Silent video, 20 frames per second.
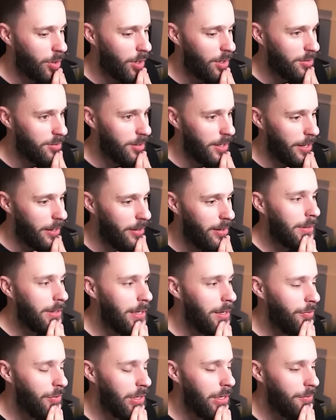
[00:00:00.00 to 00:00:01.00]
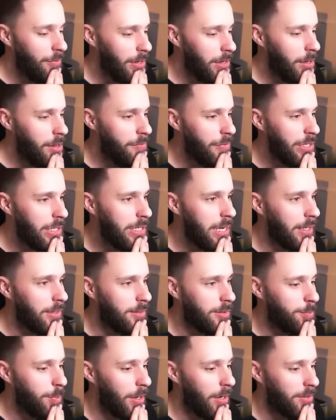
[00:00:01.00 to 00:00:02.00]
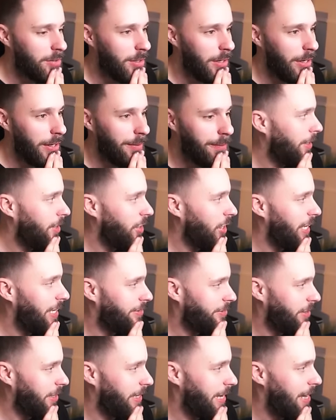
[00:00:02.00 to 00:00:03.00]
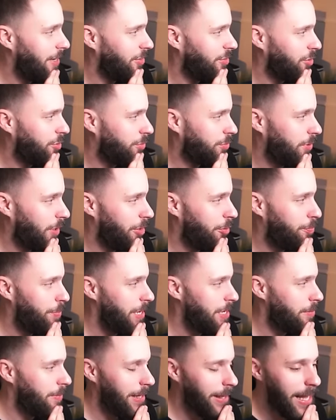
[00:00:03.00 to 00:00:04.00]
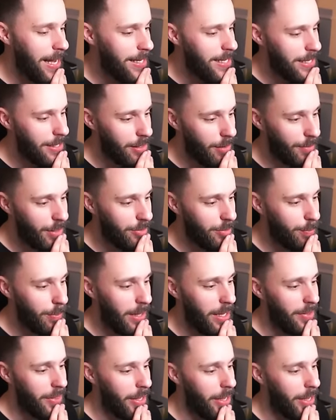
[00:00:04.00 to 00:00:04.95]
cards here. But I think I think I go for the Dunsparce here. And look at this. Again, just kind of being a bit laggy coming into play